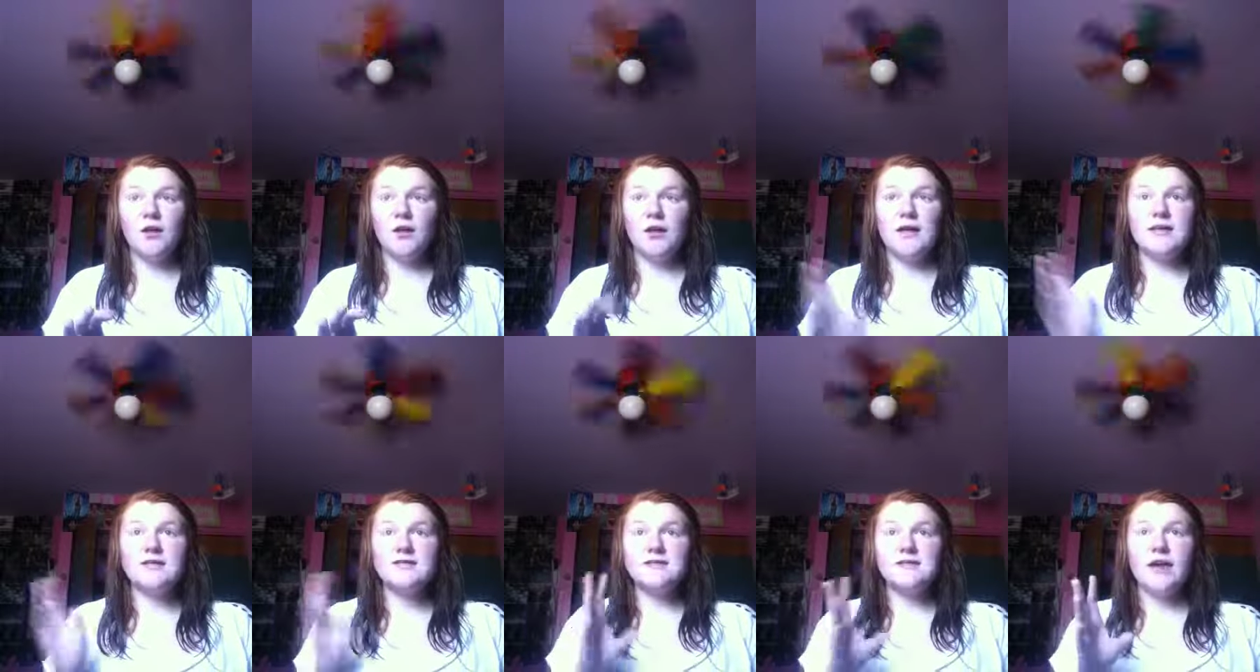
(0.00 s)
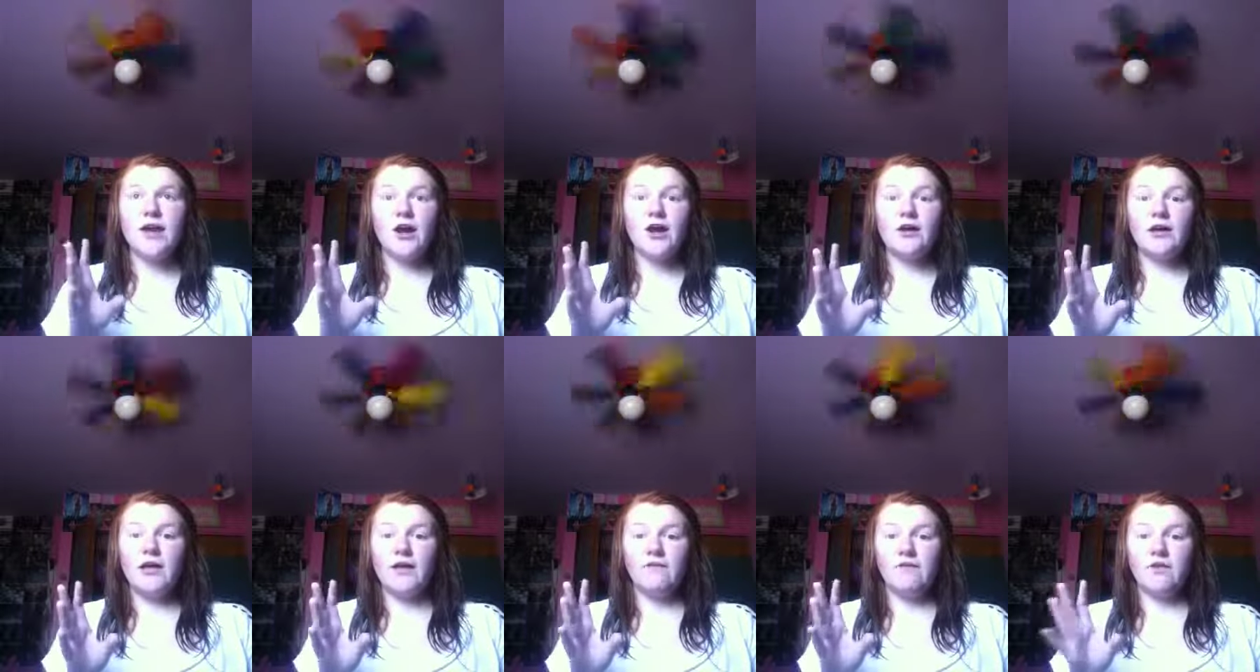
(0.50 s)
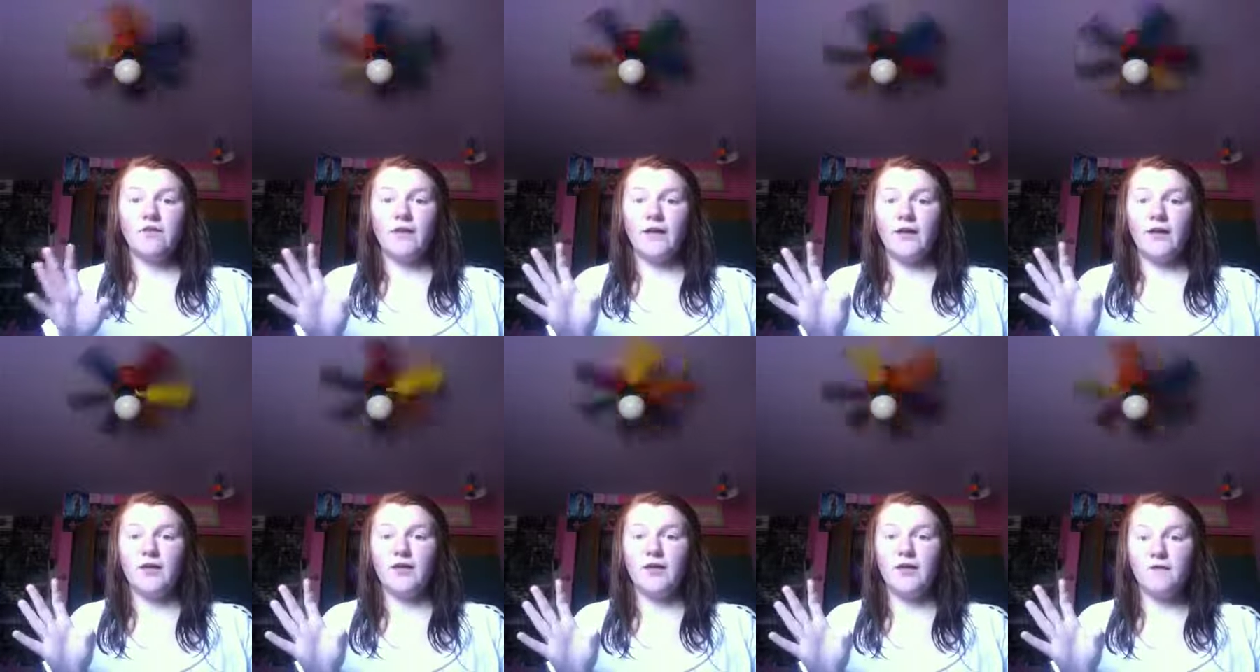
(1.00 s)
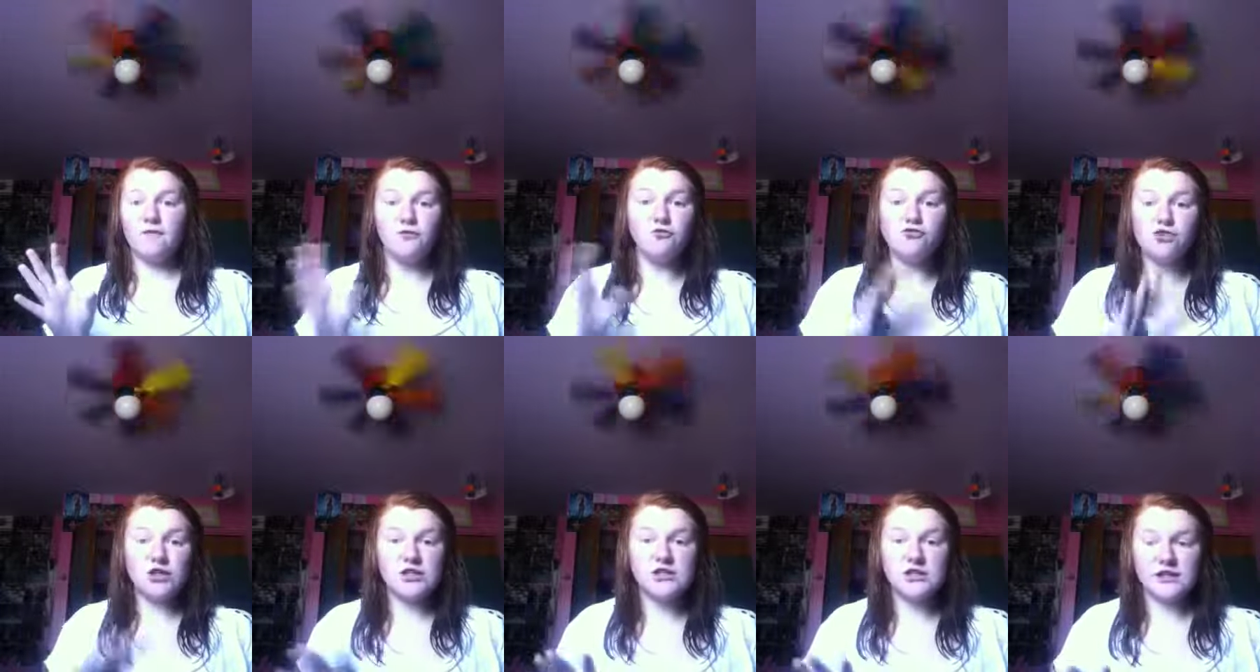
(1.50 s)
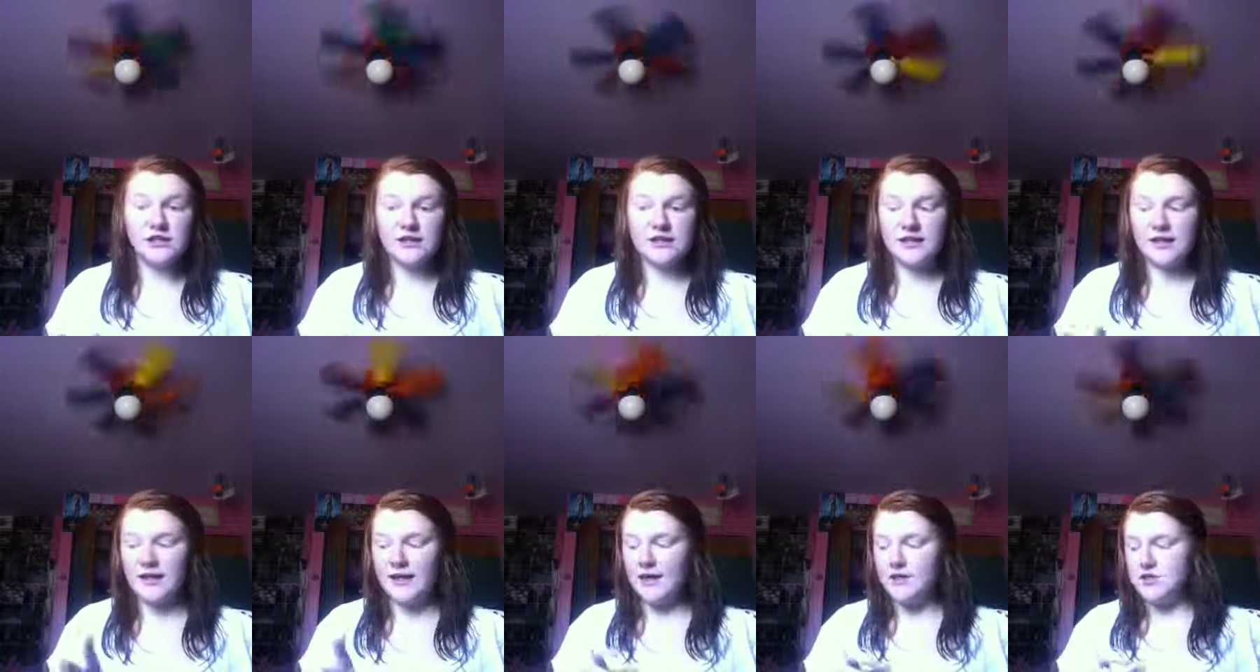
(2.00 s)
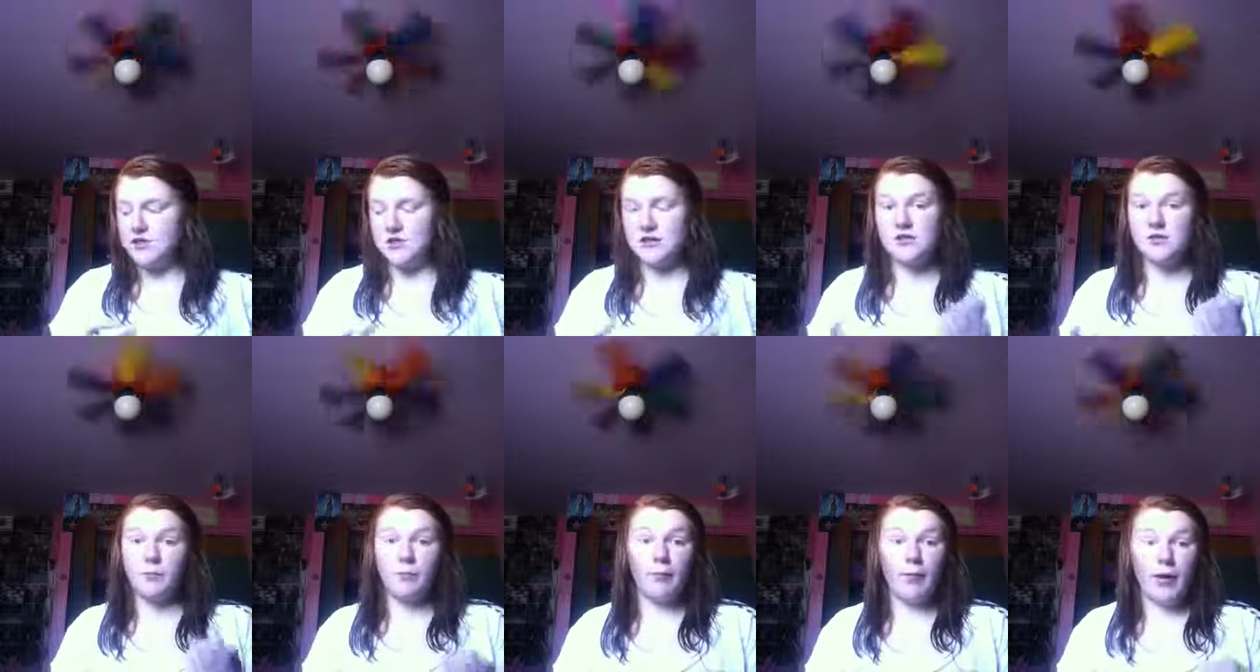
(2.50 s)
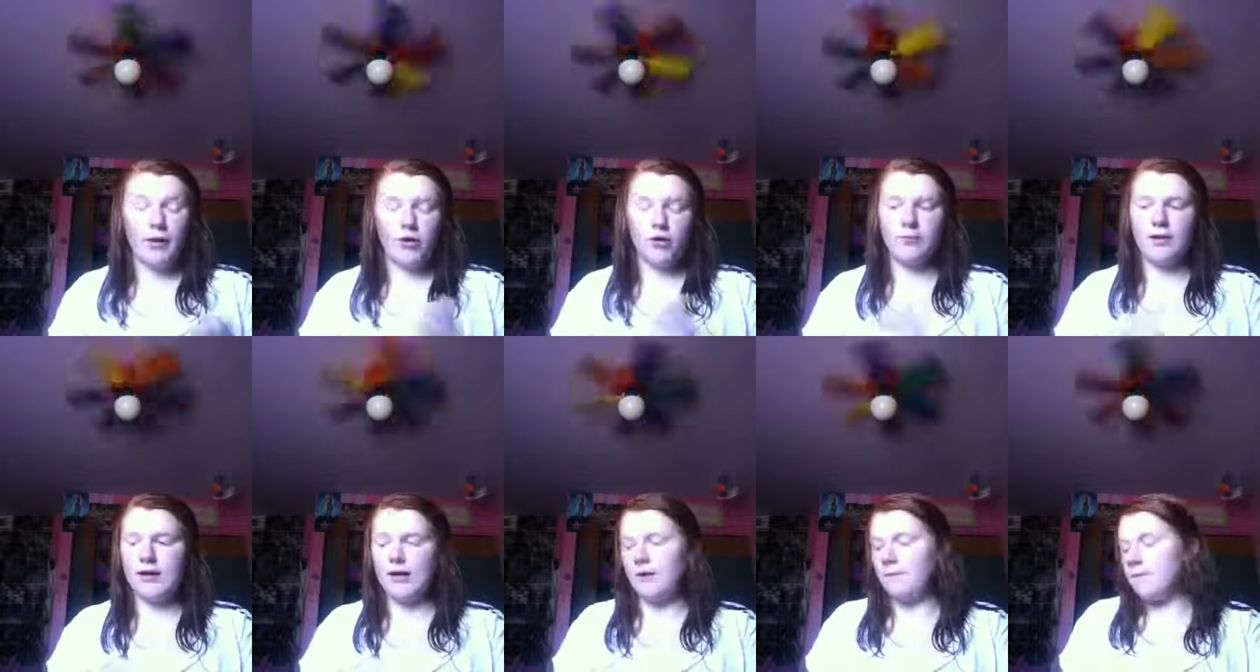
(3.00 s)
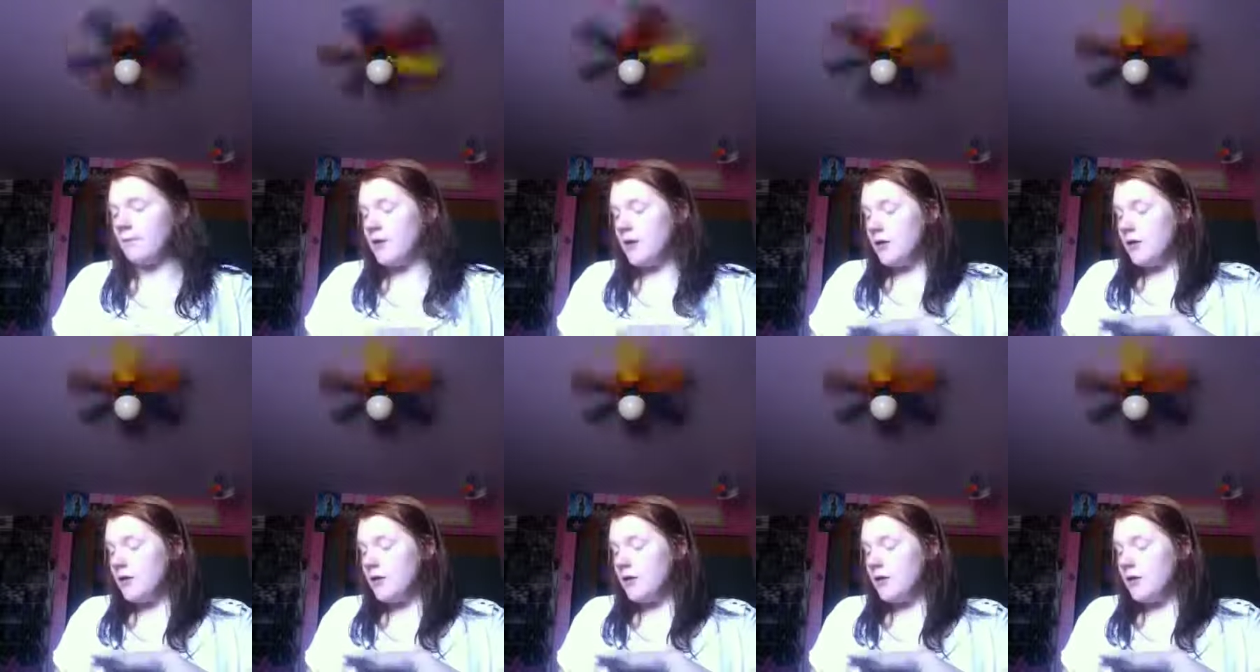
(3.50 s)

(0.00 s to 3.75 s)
is there even like if you just clean the cage and it's brand new bedding.